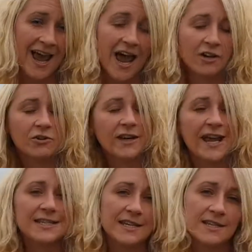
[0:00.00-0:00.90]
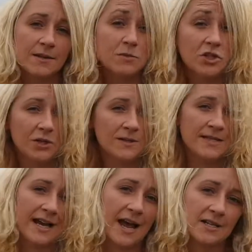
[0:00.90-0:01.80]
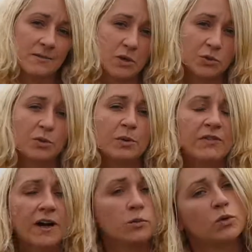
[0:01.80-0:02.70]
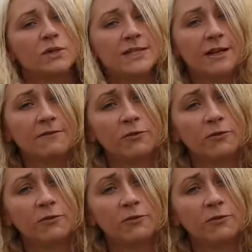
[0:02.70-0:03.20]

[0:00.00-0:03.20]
and creating some dune slacks which will provide water